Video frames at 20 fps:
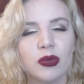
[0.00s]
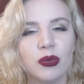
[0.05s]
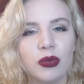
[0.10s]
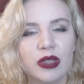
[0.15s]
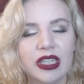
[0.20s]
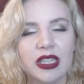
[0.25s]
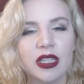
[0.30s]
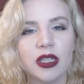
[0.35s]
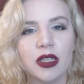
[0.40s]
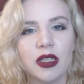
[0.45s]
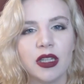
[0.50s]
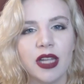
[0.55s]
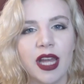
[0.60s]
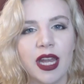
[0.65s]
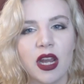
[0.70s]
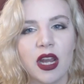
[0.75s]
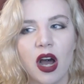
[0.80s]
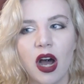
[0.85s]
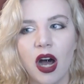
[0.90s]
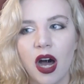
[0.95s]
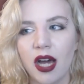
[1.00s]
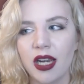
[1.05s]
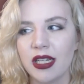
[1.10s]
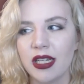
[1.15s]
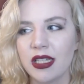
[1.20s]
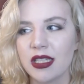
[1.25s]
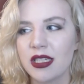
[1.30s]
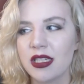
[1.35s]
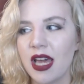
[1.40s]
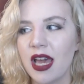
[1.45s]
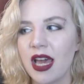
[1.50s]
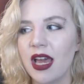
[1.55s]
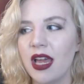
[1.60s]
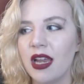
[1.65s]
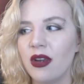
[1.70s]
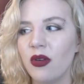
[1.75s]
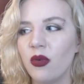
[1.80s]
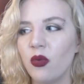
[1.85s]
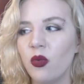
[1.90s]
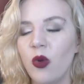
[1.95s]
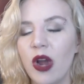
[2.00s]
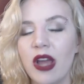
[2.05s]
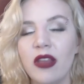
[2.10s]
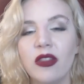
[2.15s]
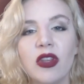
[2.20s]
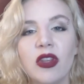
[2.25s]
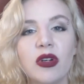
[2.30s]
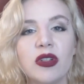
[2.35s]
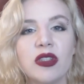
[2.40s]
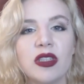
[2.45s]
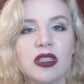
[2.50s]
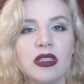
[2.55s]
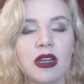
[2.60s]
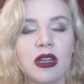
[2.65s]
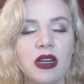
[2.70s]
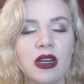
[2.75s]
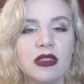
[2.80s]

real and honest, and when those